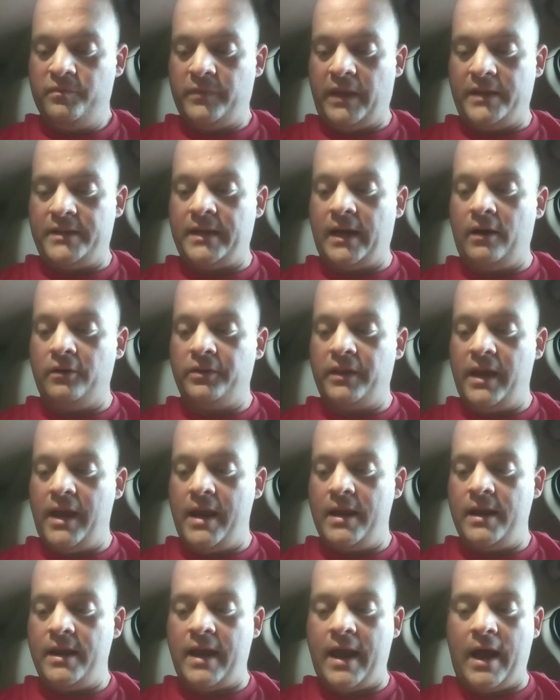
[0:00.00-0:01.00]
They tout
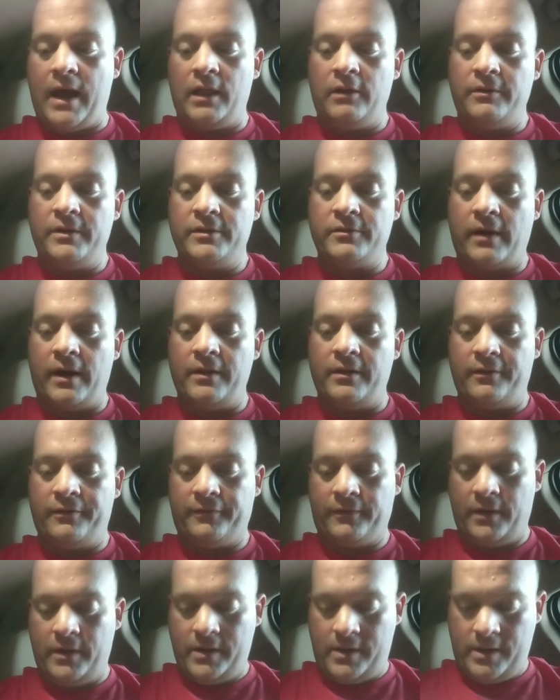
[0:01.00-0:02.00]
the 80 calories right in the
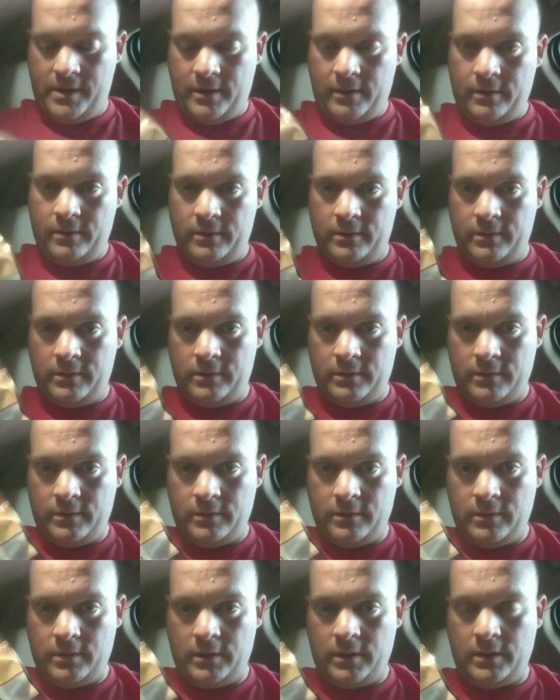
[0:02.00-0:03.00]
front here.
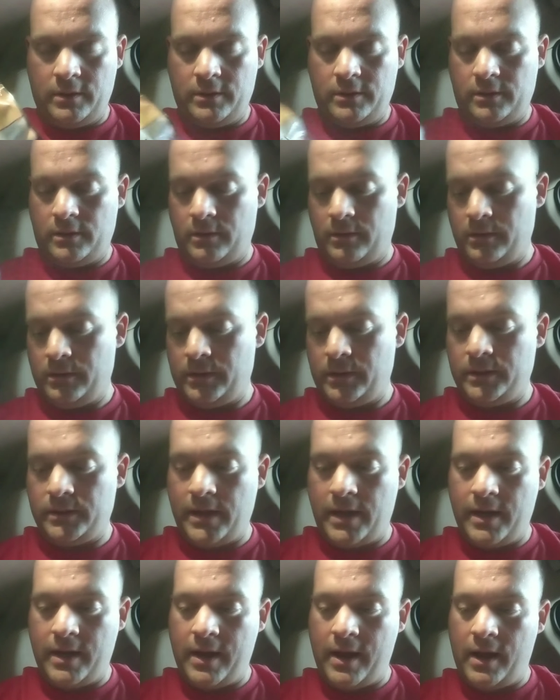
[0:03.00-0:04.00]
So it says
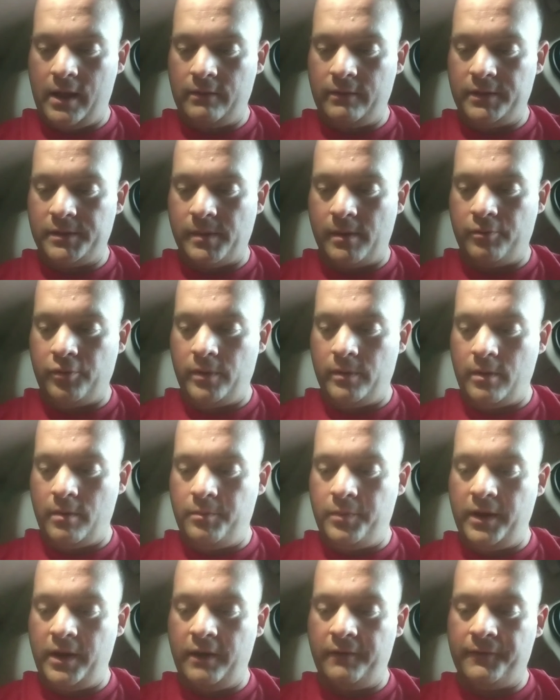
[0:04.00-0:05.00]
80 calories, made
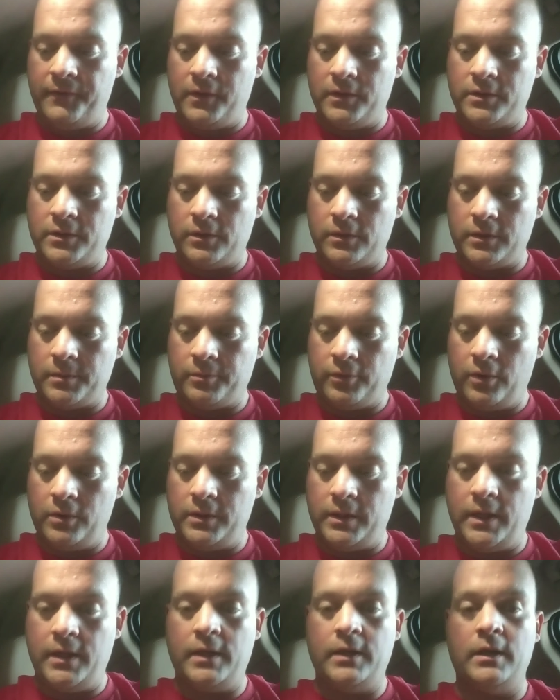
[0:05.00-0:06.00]
premium beef, good source of
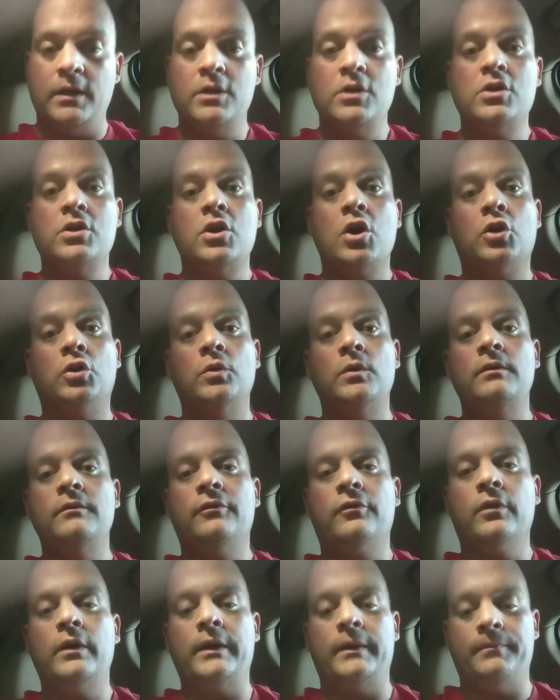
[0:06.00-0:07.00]
protein,
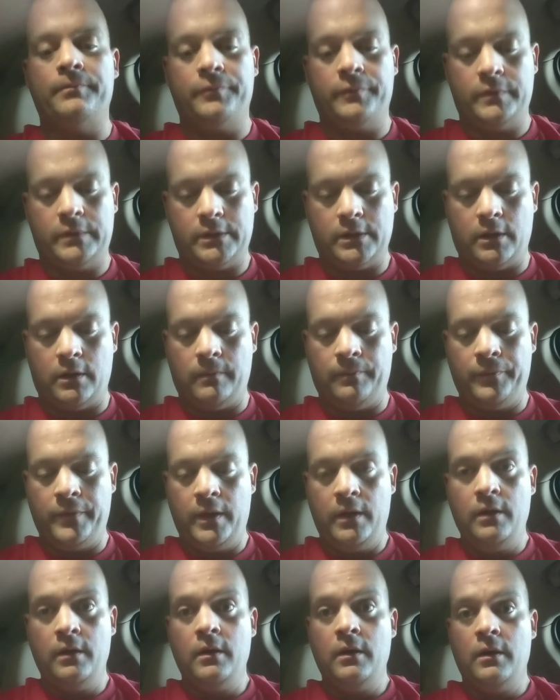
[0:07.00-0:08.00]
gluten-free. So
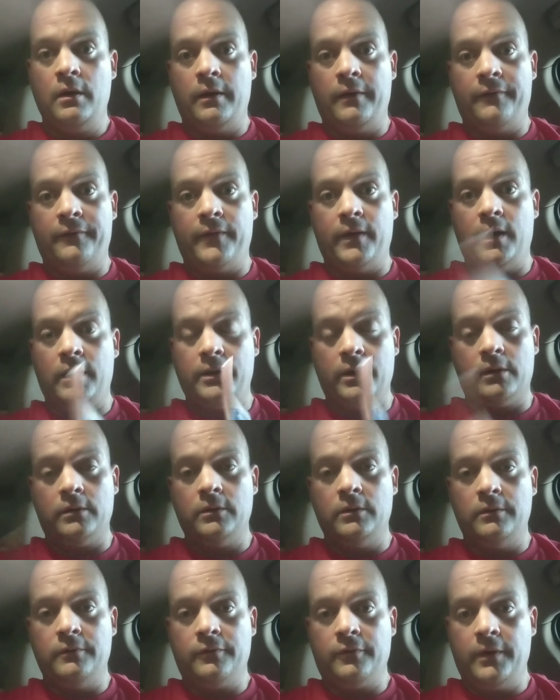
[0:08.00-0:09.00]
if you're
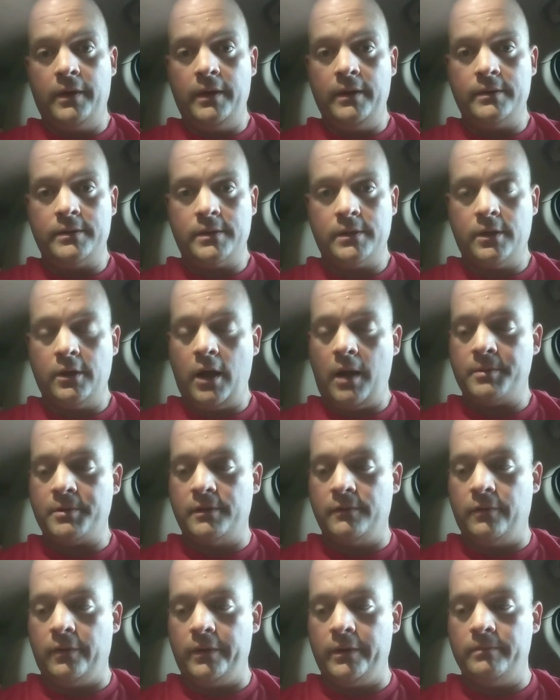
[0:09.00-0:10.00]
gluten-free, this is a good
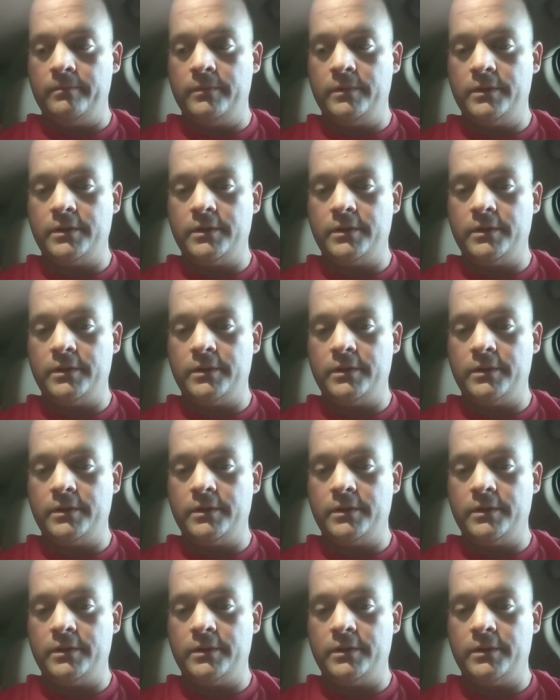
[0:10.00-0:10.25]
option for you.